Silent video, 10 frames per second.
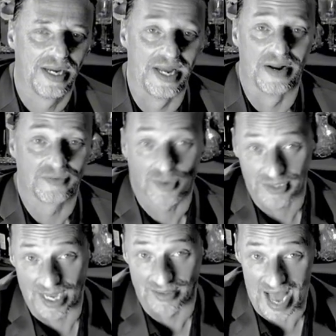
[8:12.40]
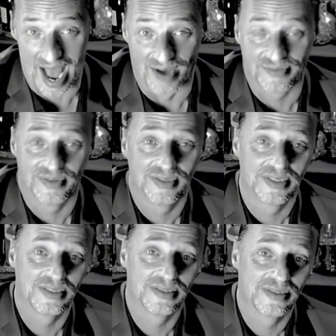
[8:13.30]
And of course, I laughed
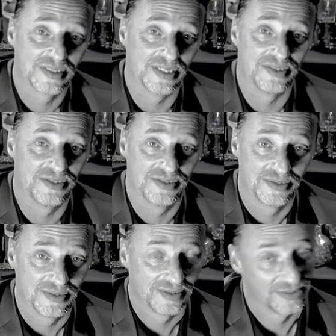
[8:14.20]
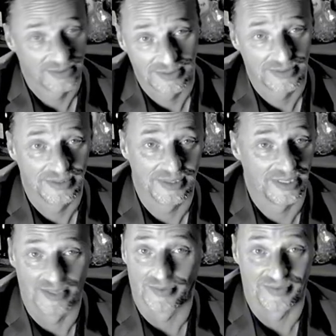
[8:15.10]
because,
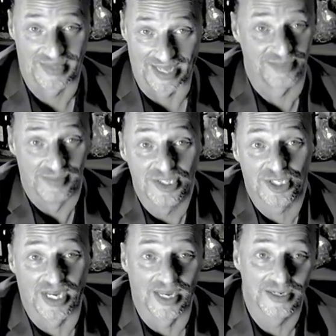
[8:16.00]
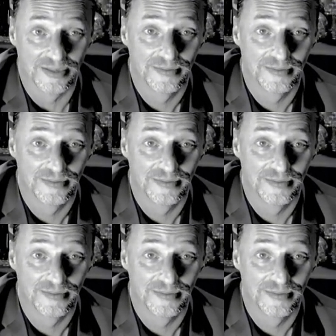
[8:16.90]
that's Michigan.